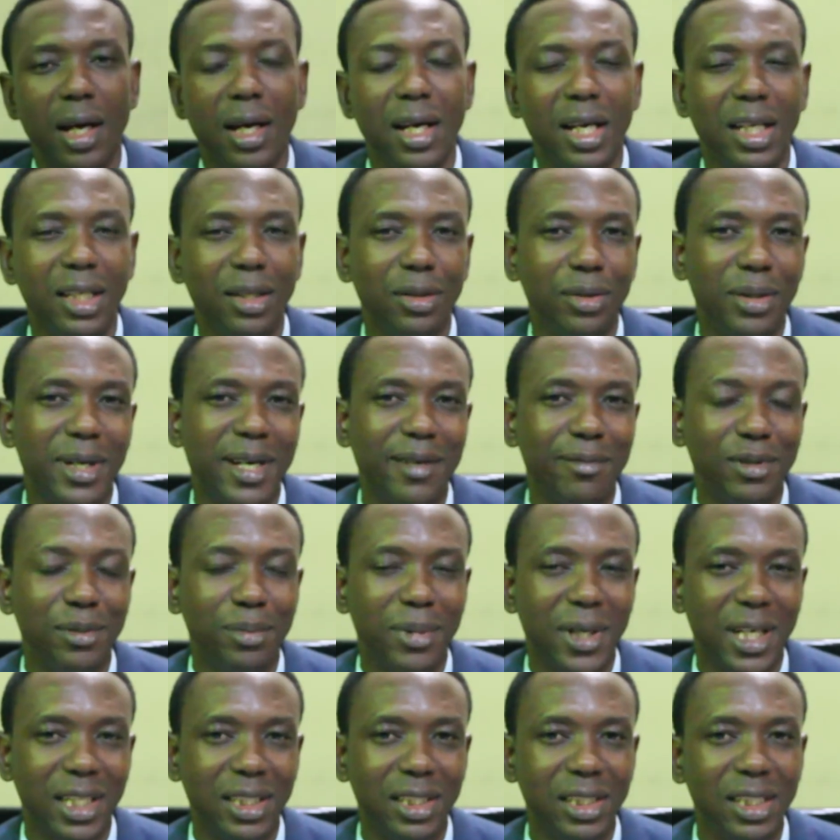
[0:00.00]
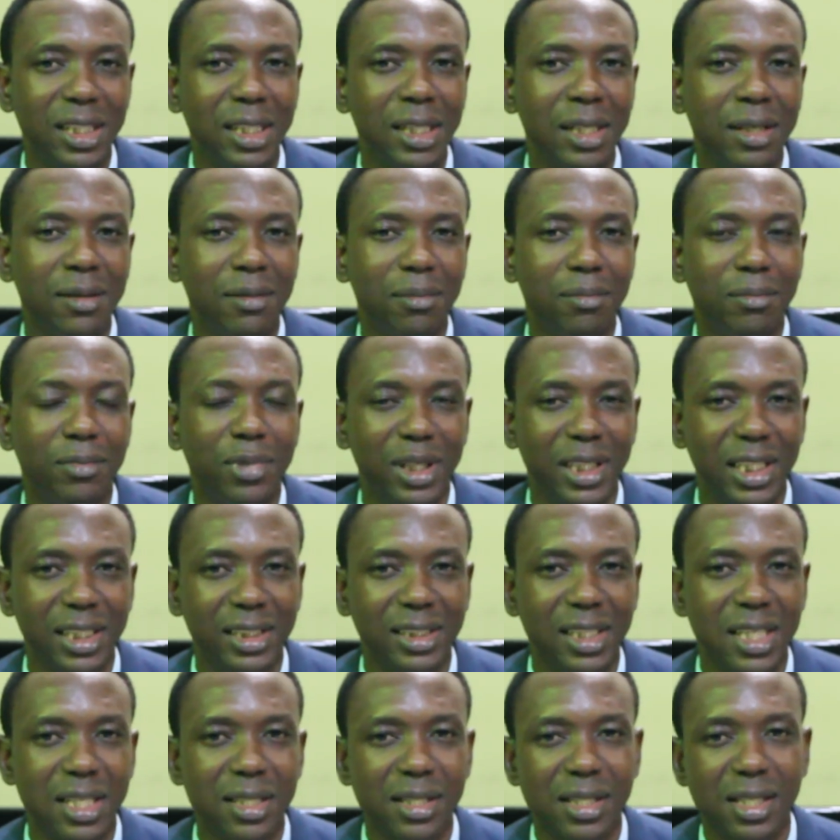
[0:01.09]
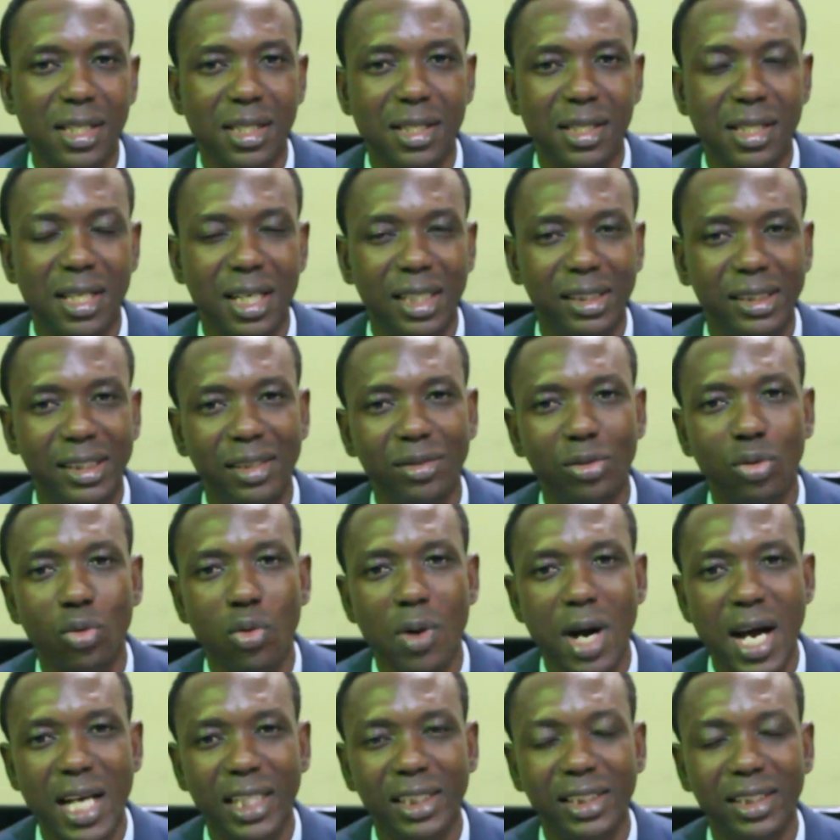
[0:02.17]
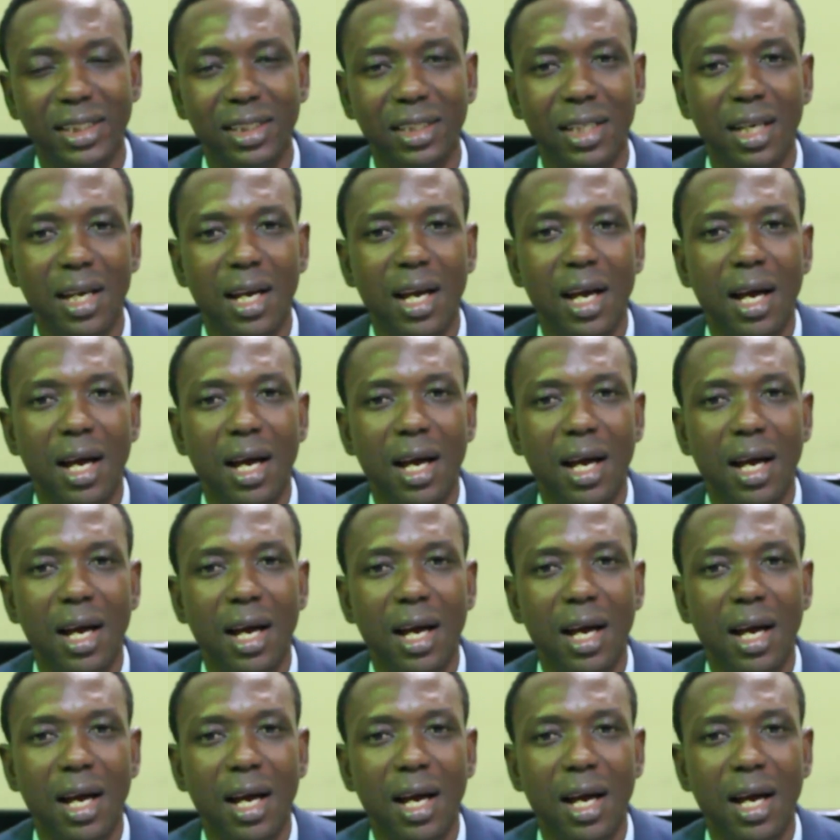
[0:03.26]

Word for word: Hello everybody, brothers and sisters in Christ.